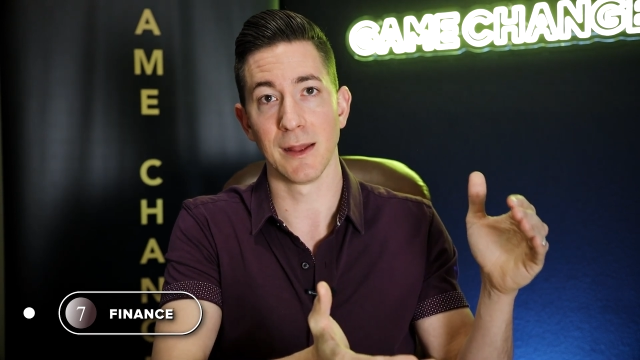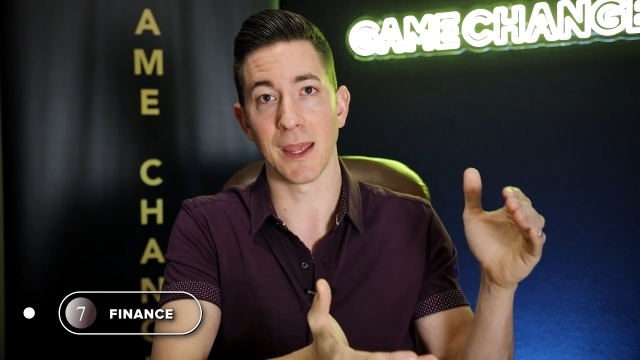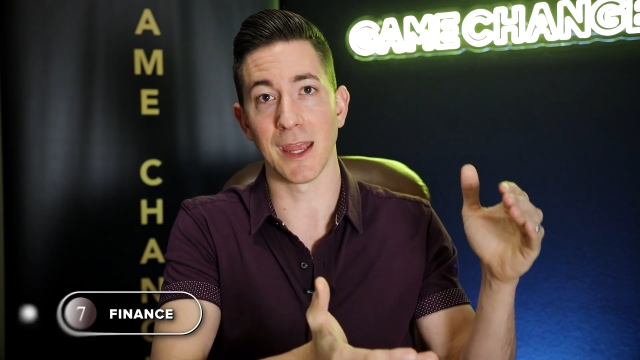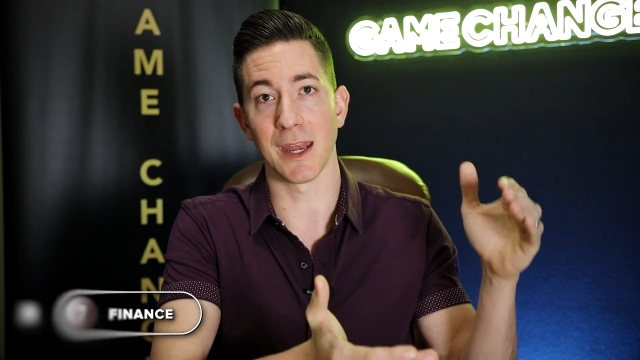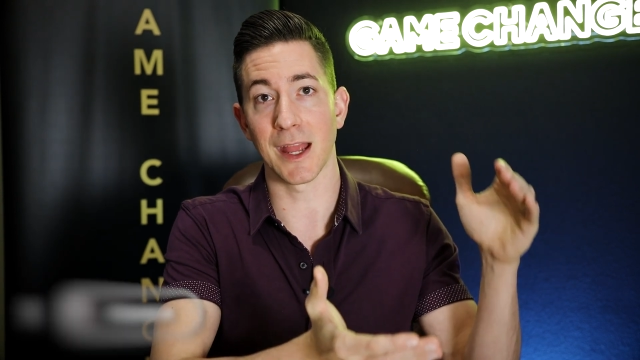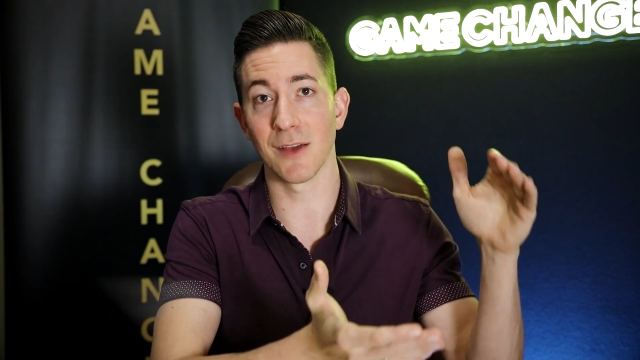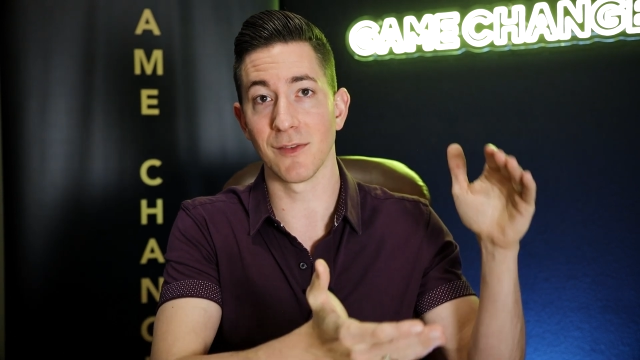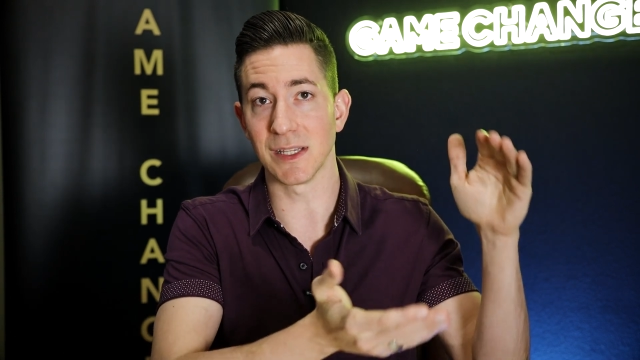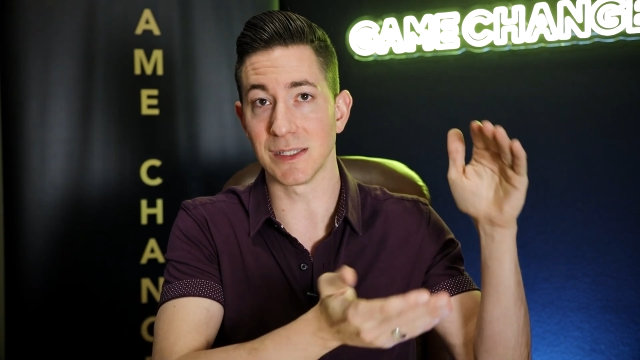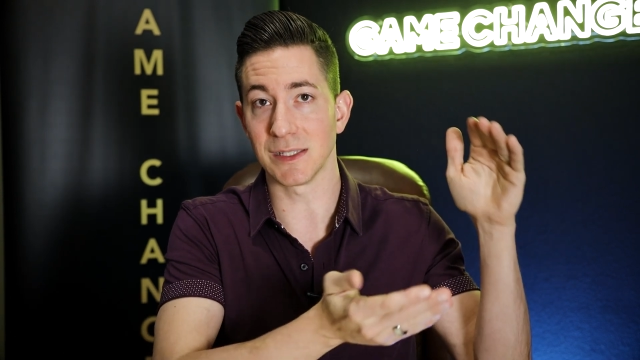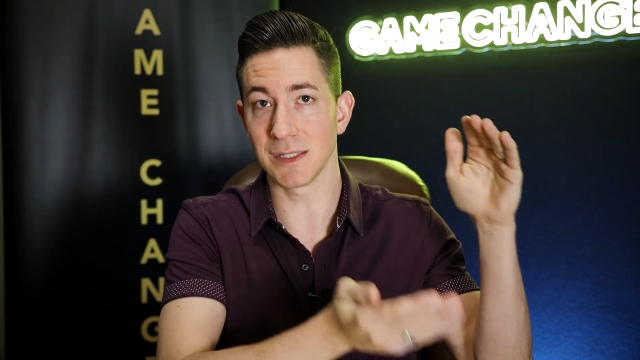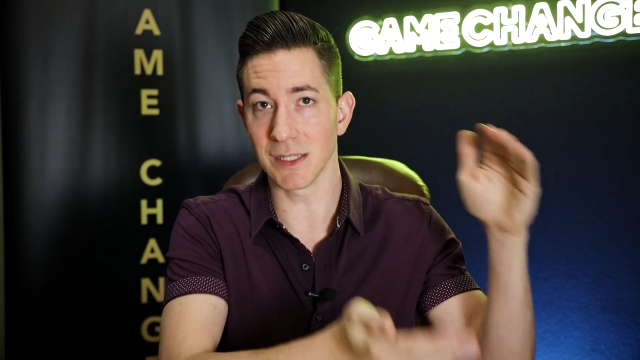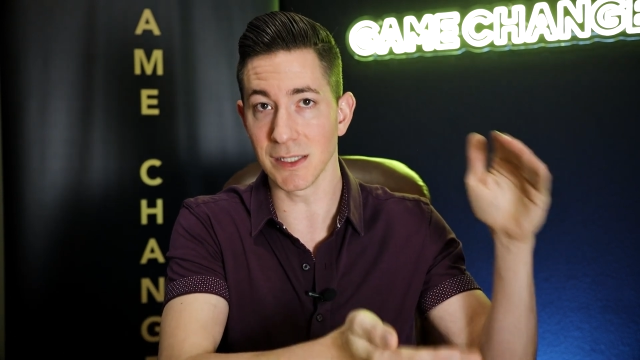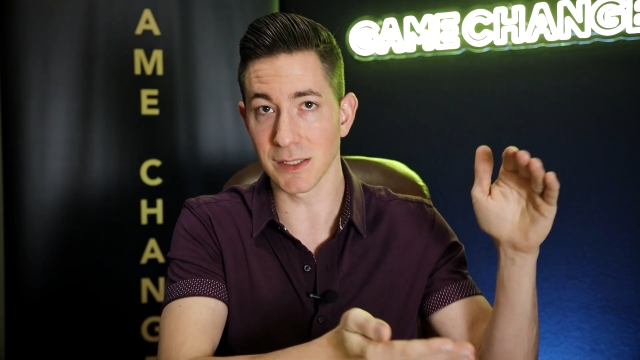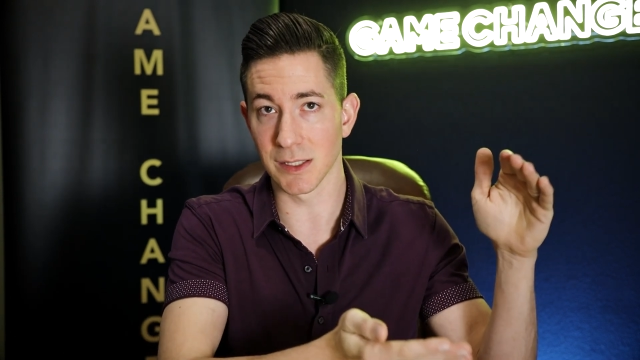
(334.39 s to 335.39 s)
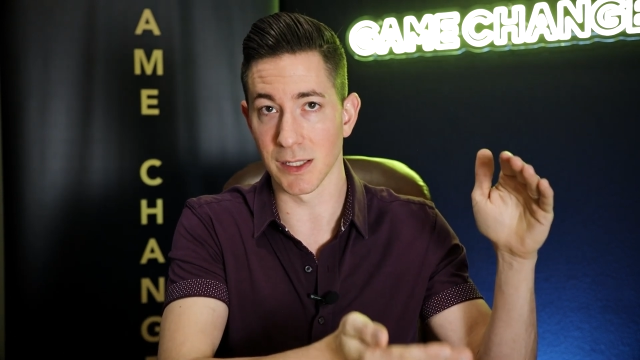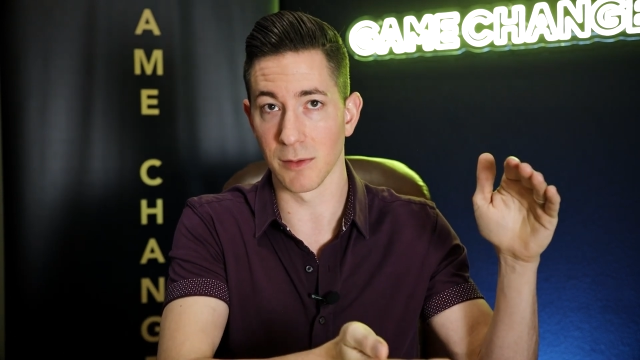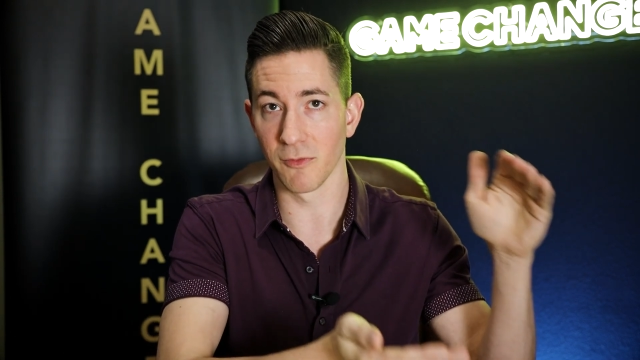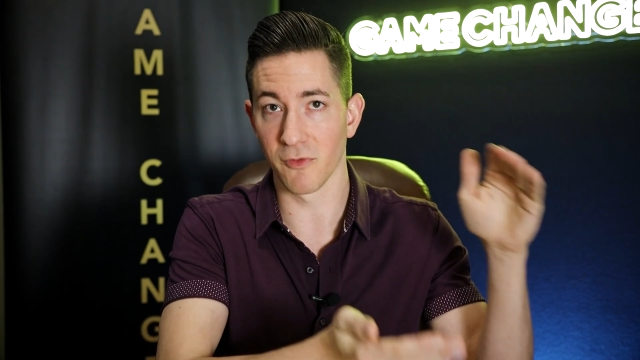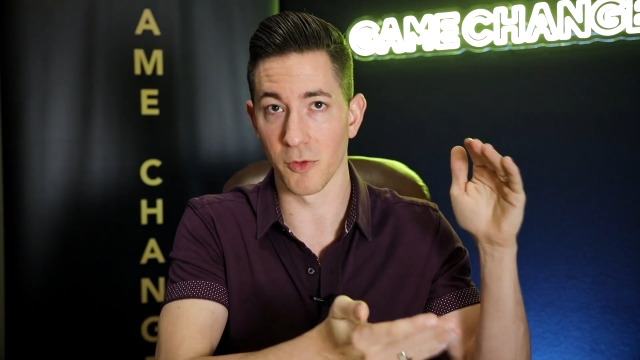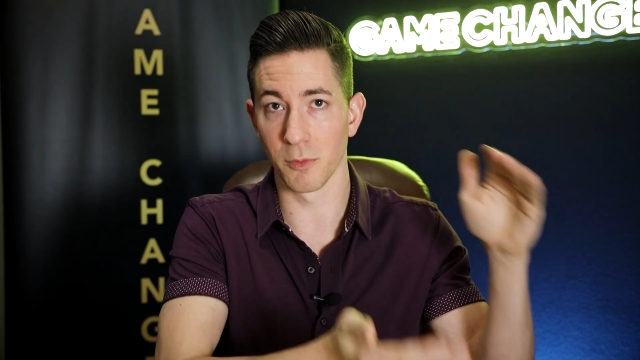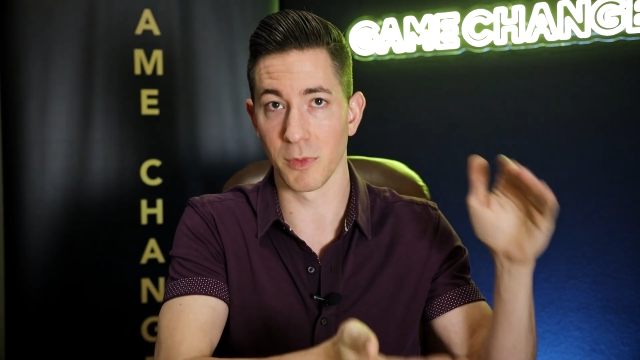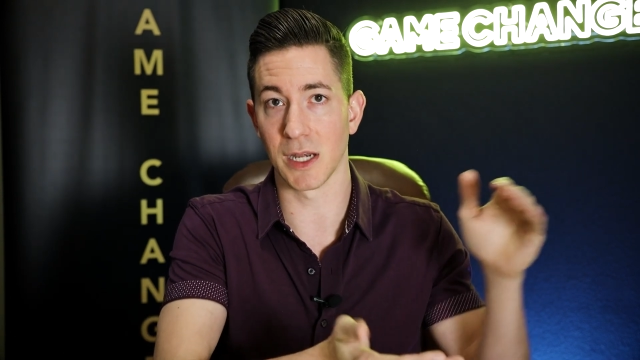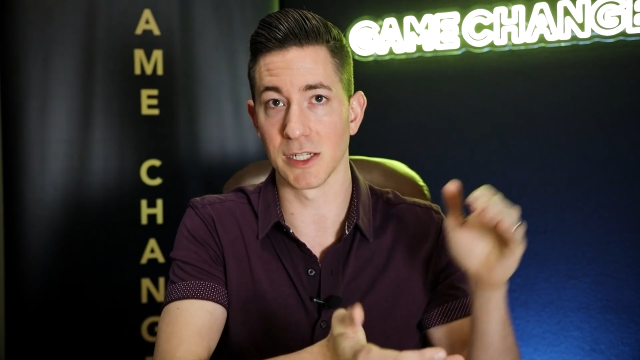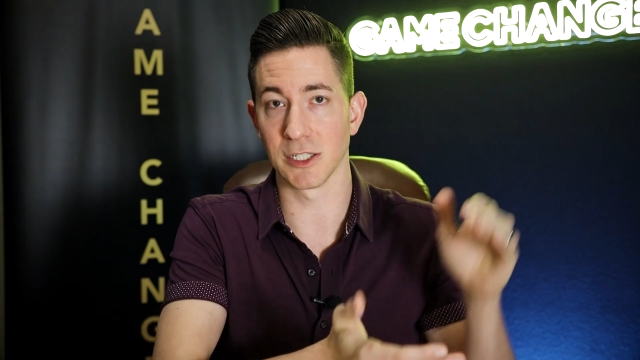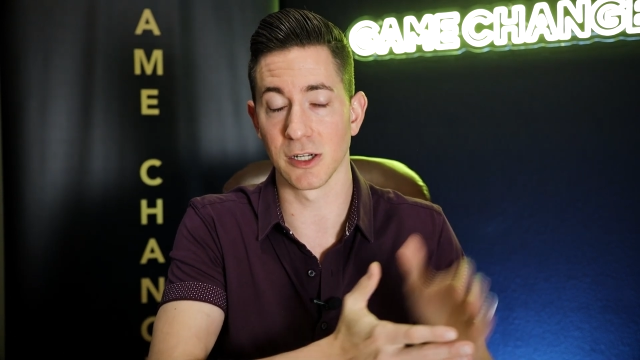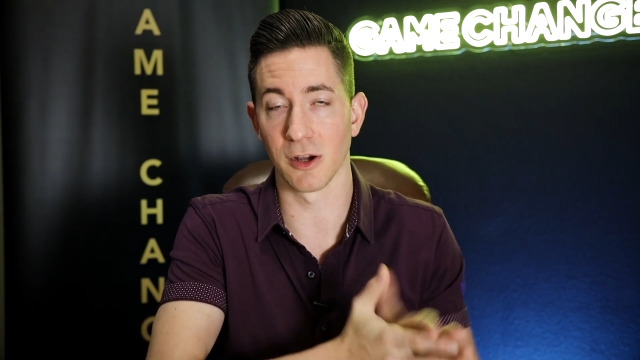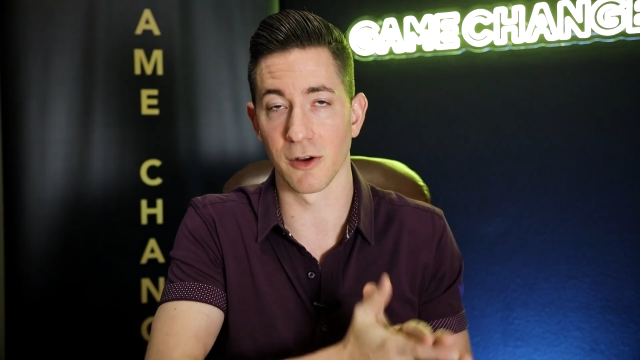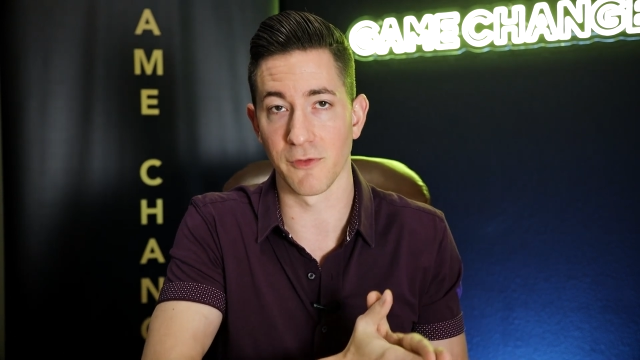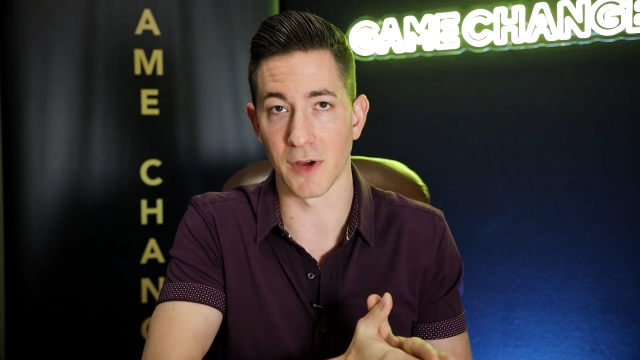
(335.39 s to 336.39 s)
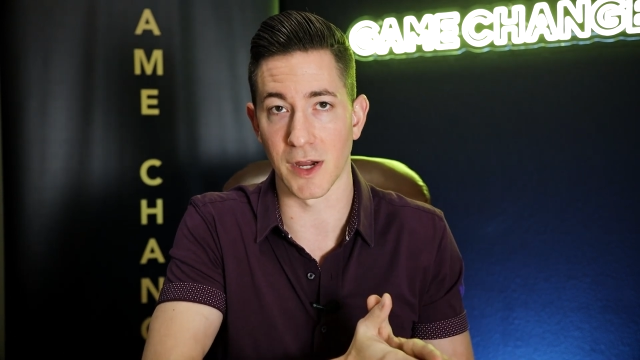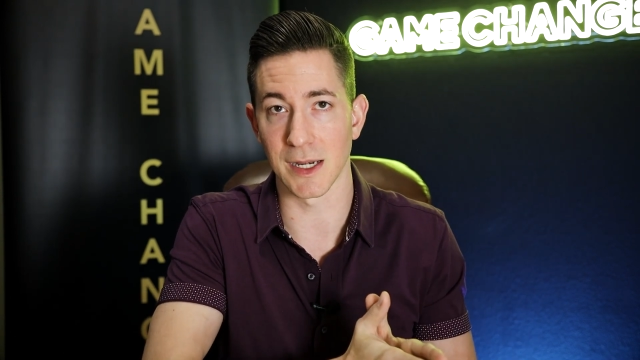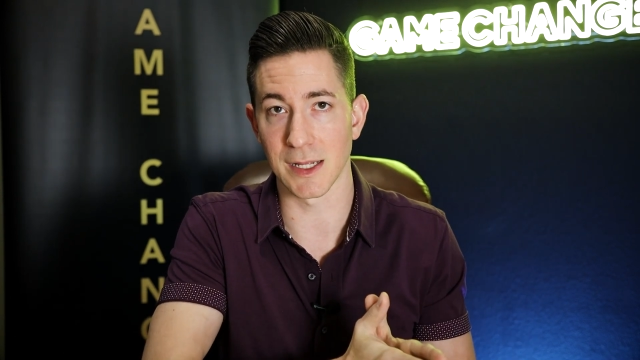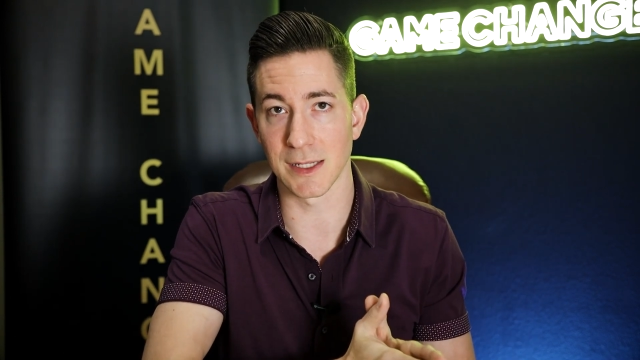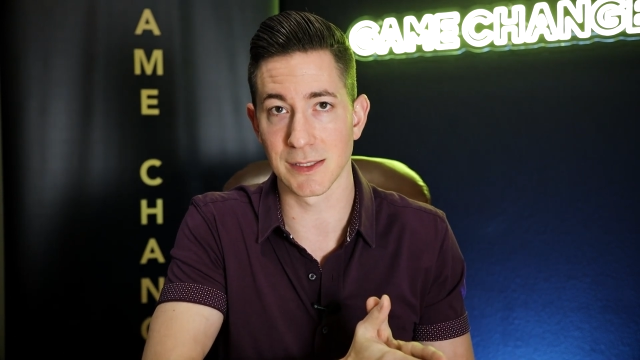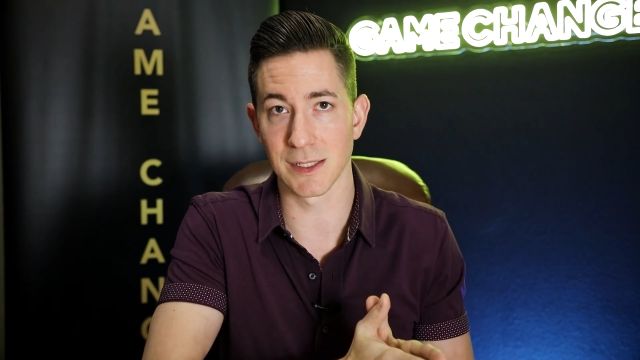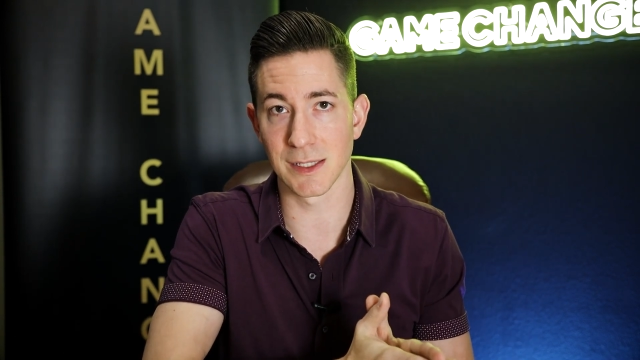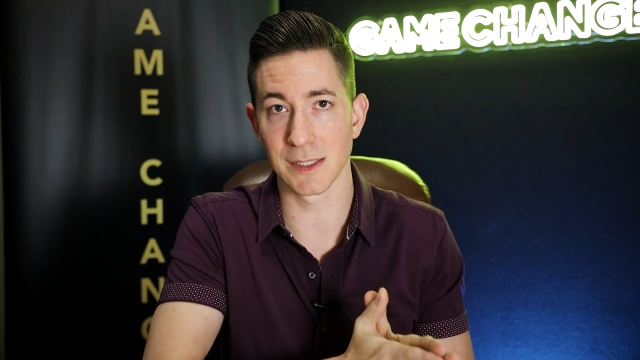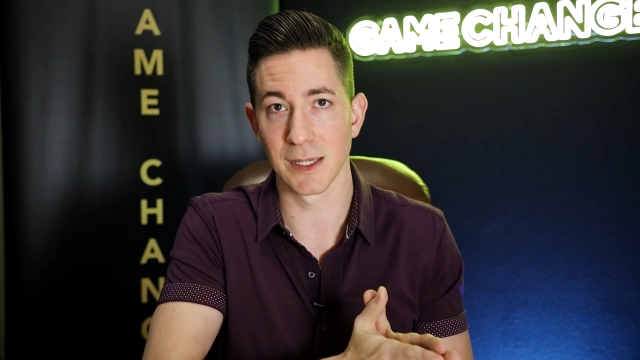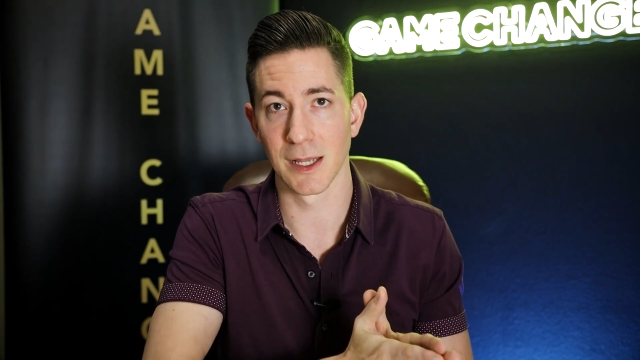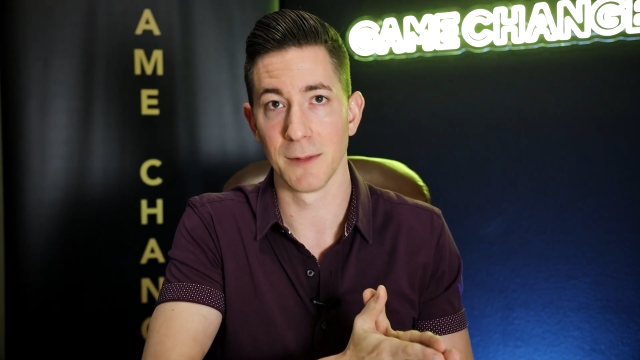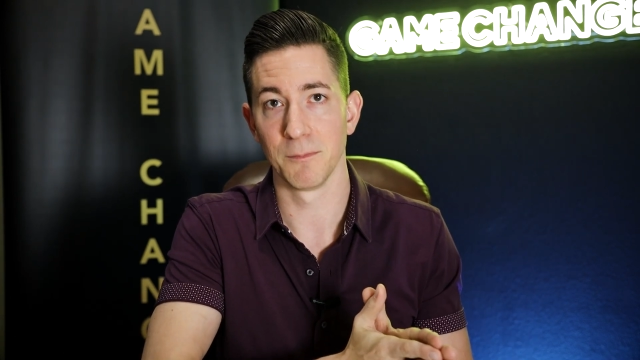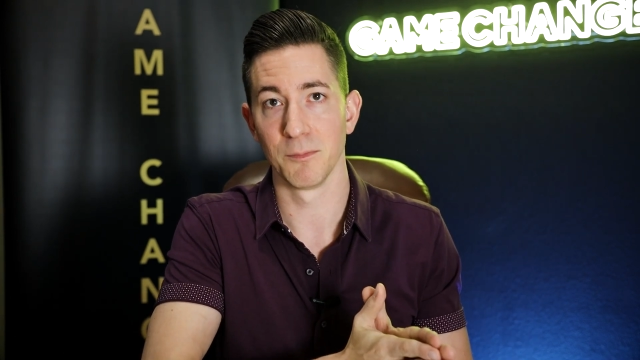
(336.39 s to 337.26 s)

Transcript: and have a system for managing our finances.